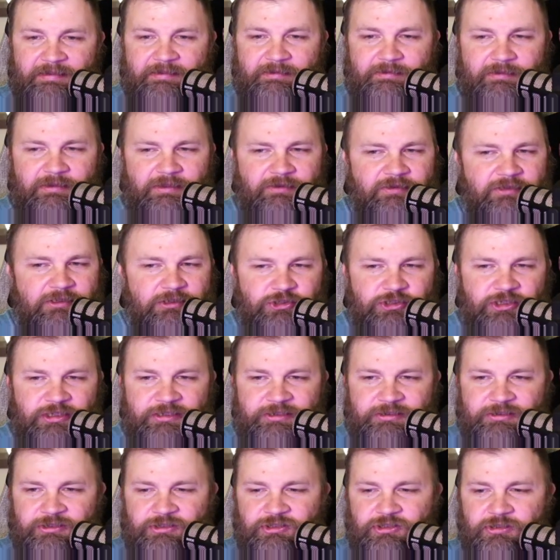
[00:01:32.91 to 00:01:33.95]
Nothing
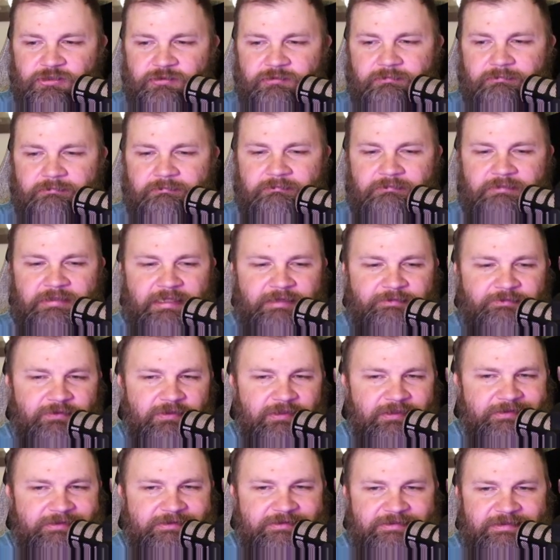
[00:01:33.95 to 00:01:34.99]
changed. Everything
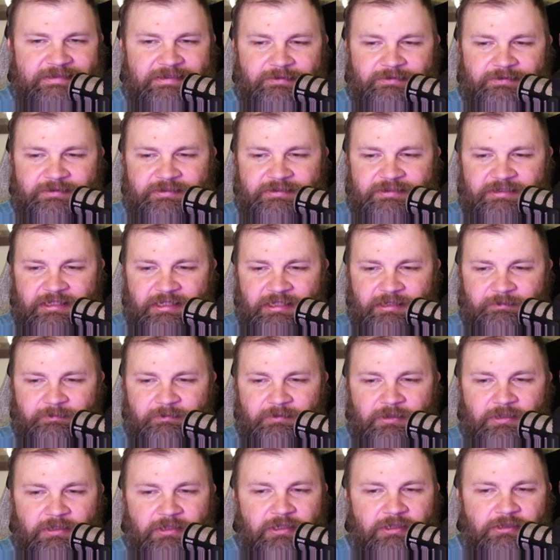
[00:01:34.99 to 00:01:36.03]
is still the same,
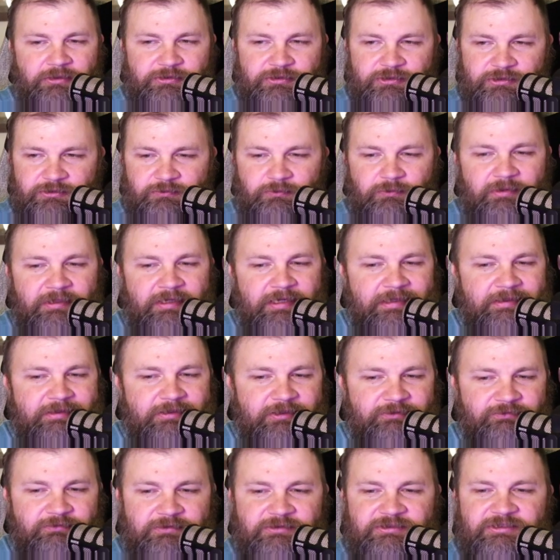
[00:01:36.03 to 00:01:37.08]
just we got
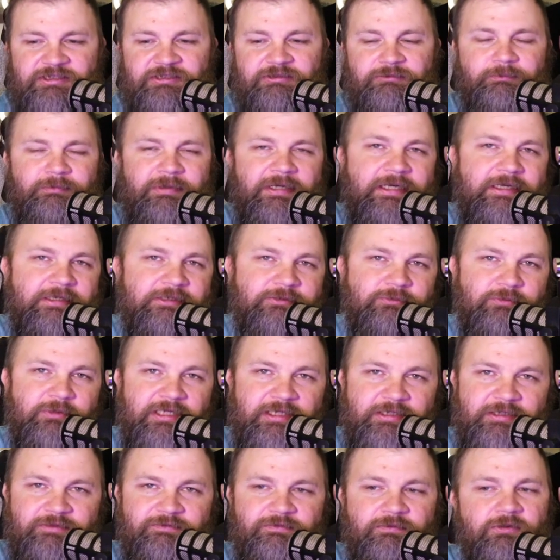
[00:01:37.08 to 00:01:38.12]
different season packs, we
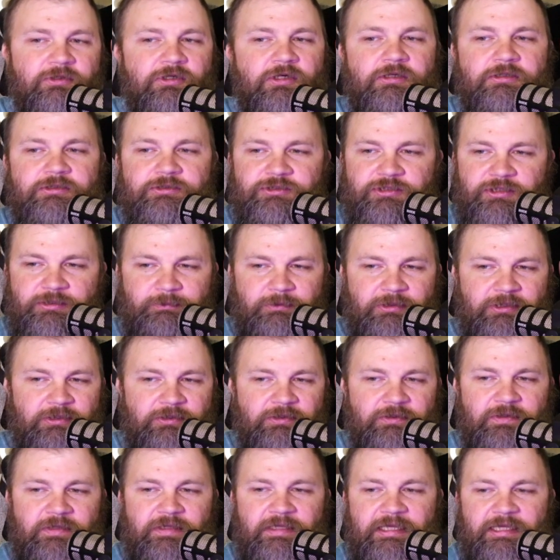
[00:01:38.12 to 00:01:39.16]
got different cards coming
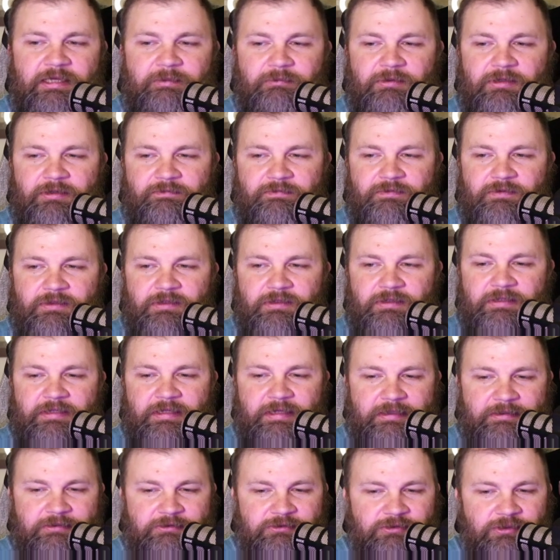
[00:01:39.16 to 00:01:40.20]
into the game and everything like
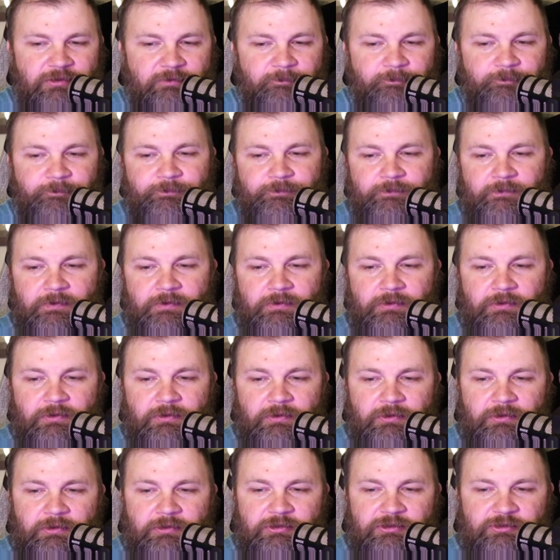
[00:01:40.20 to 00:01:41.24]
that. So
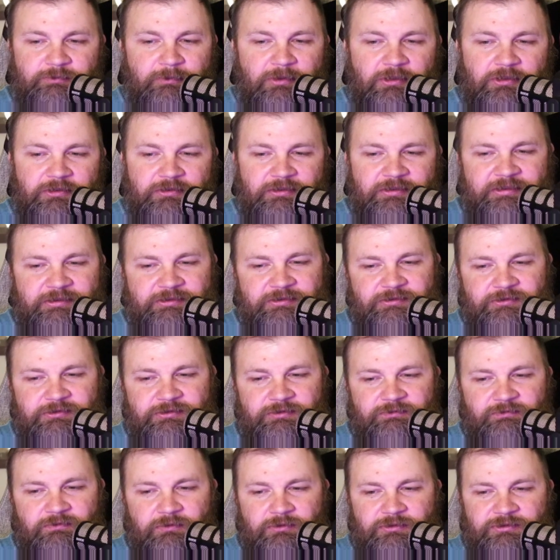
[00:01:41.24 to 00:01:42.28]
small elixirs,
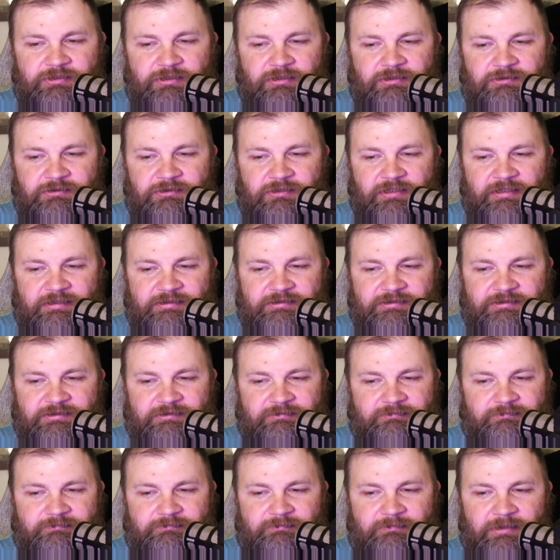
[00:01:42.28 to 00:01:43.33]
of course, there, so that's
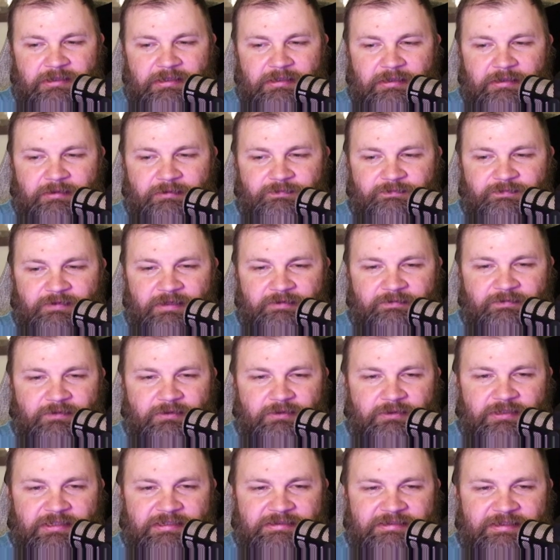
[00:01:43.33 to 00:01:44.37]
500.
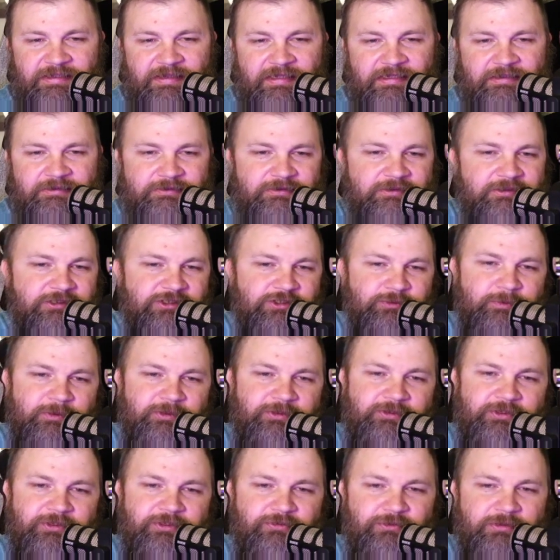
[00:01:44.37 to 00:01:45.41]
That's 1,000
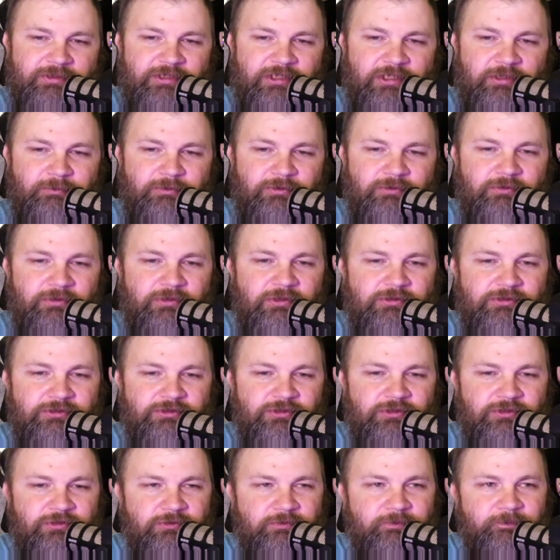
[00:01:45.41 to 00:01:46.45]
experience right there between those two.